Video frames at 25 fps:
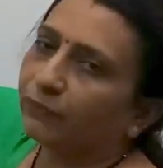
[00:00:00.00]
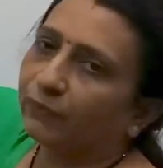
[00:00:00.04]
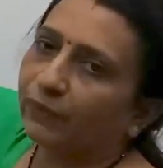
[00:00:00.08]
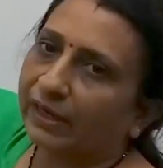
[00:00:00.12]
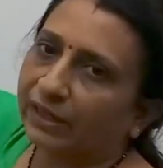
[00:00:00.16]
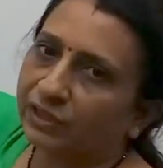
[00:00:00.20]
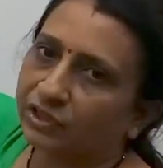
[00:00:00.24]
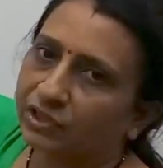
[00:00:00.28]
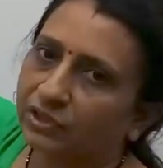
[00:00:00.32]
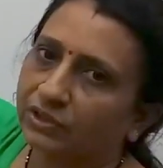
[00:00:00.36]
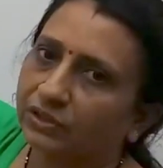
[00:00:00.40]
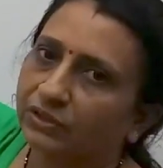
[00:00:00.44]

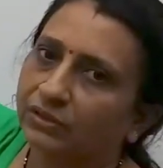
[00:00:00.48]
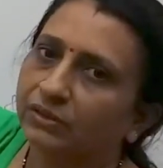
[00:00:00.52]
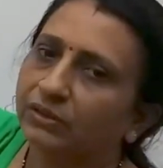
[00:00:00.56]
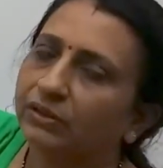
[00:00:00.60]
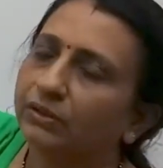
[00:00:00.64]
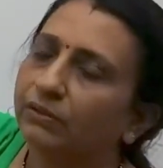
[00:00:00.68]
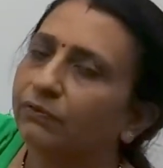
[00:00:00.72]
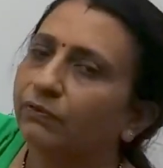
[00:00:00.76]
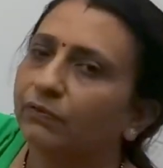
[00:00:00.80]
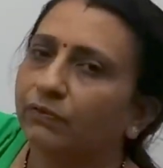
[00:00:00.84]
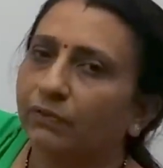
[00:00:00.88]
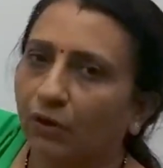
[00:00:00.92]
question
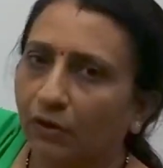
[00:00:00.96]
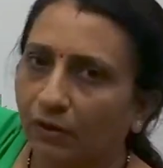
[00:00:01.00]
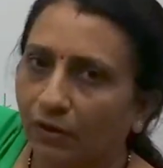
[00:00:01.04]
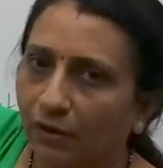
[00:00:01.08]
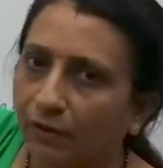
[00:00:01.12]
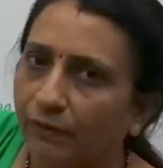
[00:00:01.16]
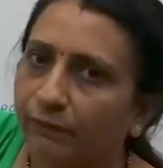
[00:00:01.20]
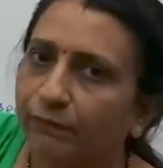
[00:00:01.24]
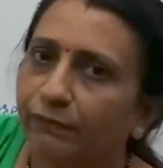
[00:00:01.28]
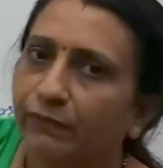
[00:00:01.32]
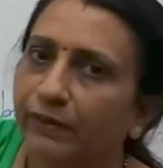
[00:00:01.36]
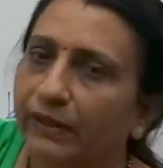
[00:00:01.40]

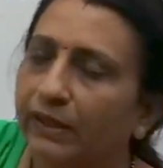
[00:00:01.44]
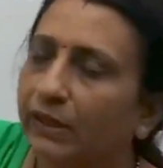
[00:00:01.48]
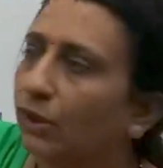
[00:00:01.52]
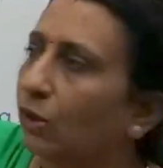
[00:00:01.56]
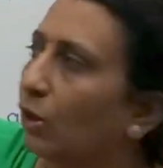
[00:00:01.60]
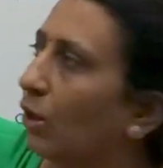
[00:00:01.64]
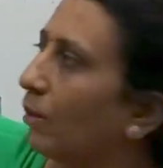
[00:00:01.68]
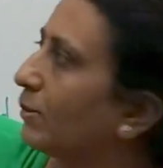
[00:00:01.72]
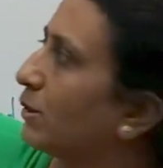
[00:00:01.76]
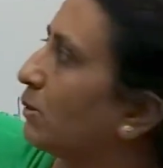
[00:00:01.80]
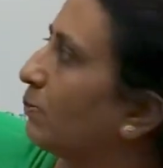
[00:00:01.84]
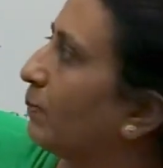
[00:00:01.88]
of figure
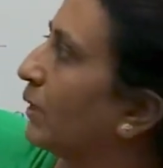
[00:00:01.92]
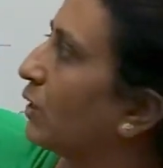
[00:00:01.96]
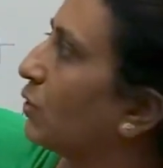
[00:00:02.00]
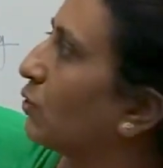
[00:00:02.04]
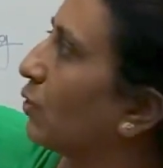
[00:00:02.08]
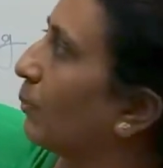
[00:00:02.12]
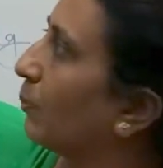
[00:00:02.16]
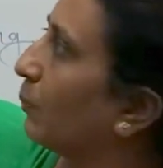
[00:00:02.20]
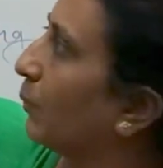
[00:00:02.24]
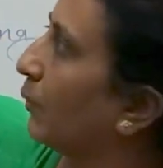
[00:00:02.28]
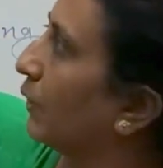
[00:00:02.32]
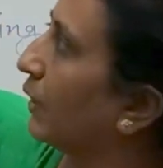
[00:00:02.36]
of speech
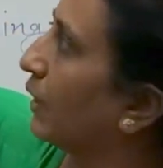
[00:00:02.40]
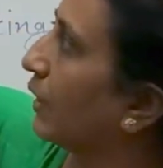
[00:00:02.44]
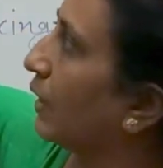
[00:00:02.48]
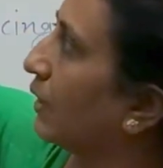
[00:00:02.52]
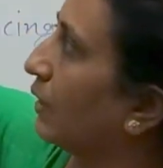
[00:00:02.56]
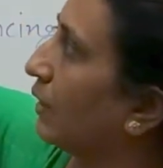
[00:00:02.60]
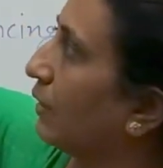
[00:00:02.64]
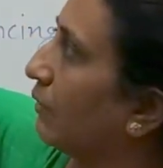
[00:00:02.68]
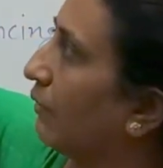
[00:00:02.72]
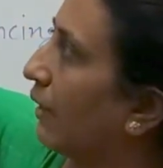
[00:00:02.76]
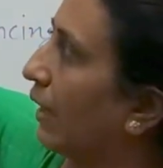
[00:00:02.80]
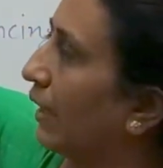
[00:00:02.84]
or
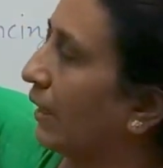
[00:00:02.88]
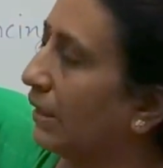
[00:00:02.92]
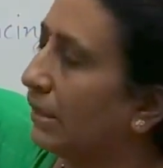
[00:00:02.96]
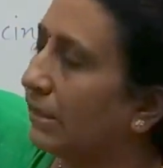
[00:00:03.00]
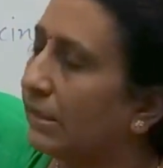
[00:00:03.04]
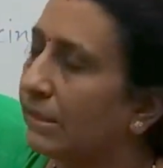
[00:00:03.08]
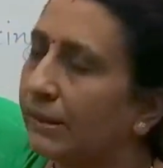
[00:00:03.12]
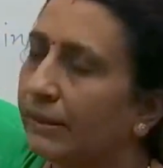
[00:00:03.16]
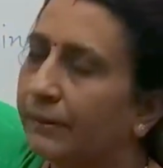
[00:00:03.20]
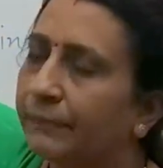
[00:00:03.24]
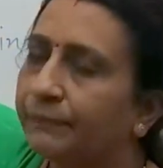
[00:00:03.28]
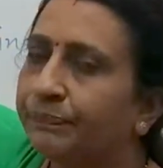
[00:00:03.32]
poetic
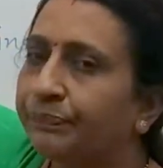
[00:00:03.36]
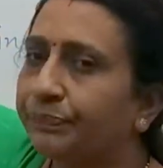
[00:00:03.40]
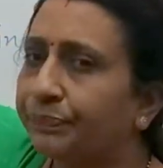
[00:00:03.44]
device,